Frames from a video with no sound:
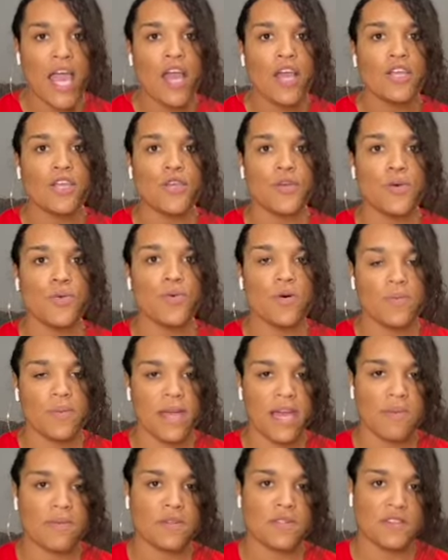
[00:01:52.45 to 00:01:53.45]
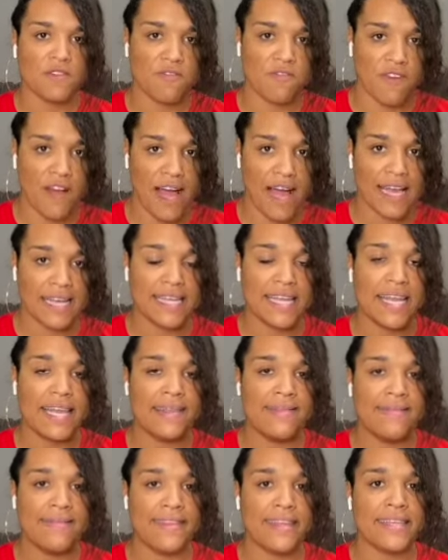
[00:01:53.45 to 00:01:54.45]
you will be able to find
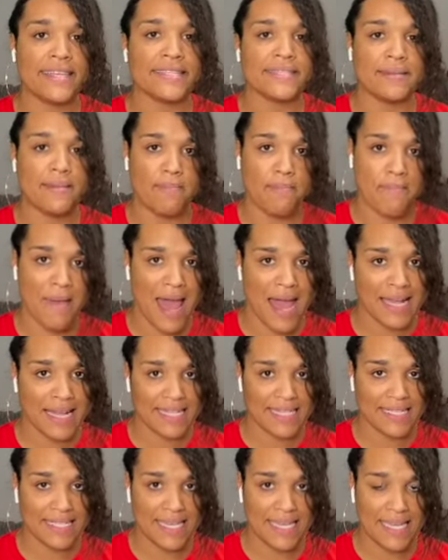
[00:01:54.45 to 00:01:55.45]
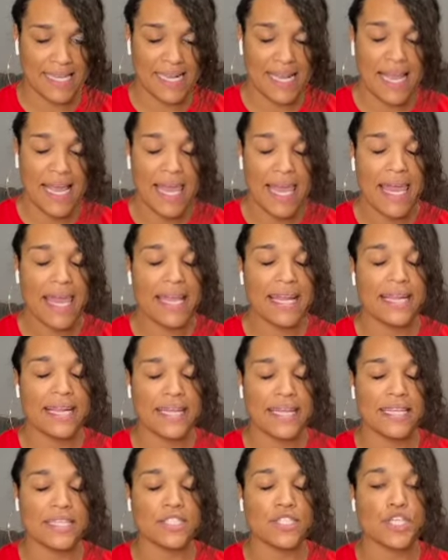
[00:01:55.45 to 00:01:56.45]
in this magazine. It
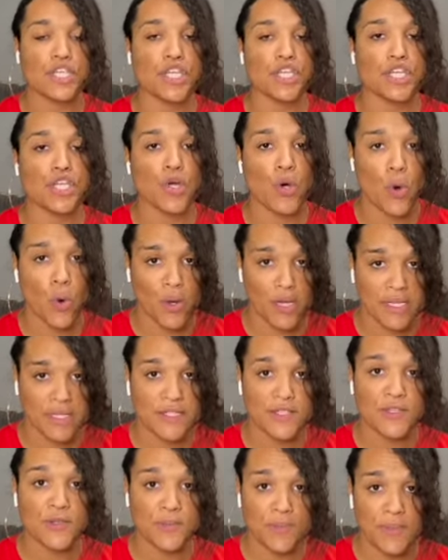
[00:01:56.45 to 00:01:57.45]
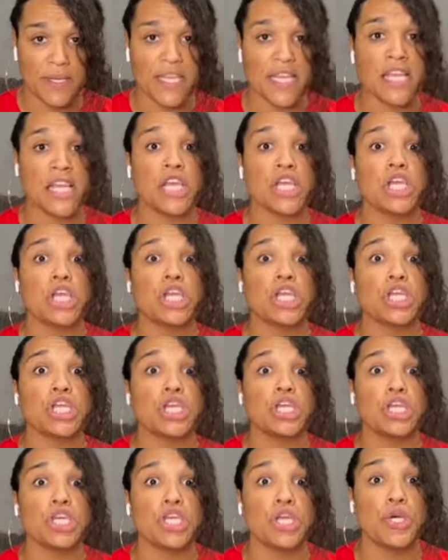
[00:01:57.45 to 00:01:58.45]
is going to be
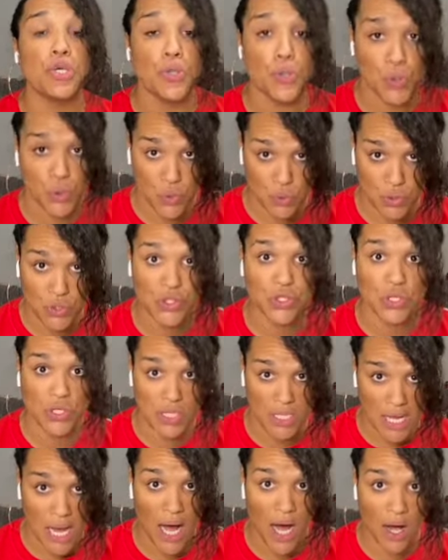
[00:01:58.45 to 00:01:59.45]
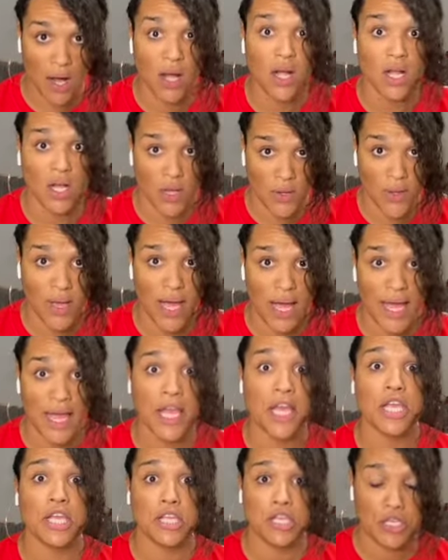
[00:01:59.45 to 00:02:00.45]
huge, y'all.
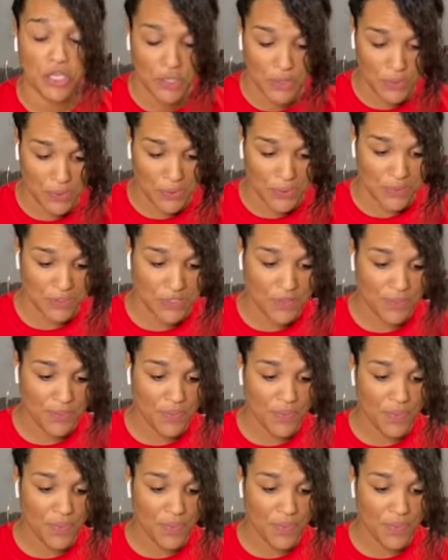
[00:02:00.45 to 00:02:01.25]
Okay, huge.